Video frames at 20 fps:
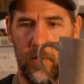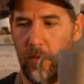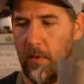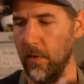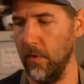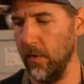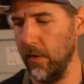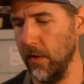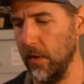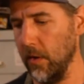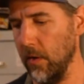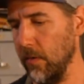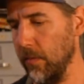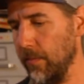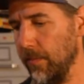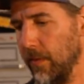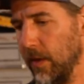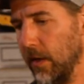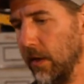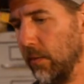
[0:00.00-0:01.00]
There you go,
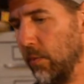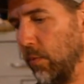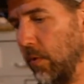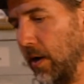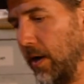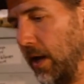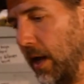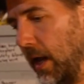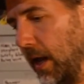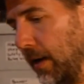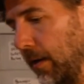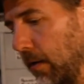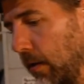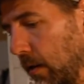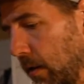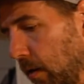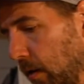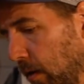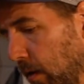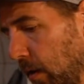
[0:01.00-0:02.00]
that's one handle.
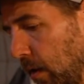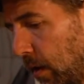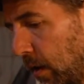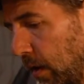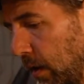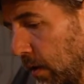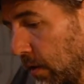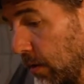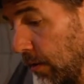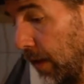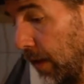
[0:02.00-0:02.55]
So